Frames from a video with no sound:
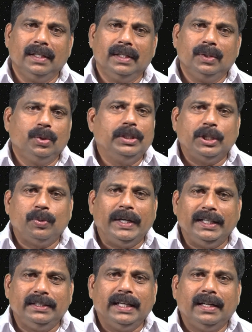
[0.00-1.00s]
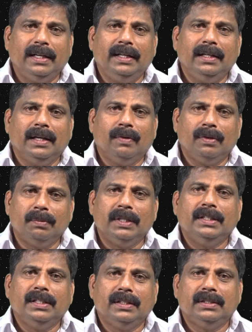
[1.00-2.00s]
So that's what exactly our
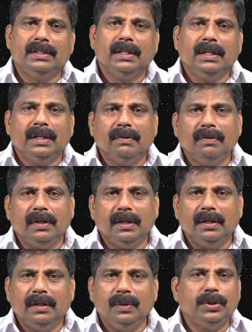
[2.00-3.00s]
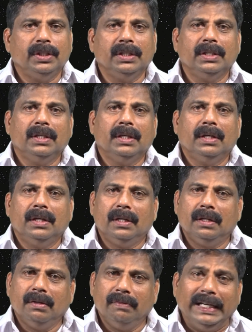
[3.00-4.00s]
mothers were using
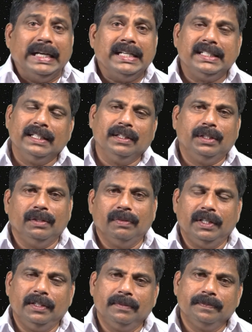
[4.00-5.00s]
very instinctively.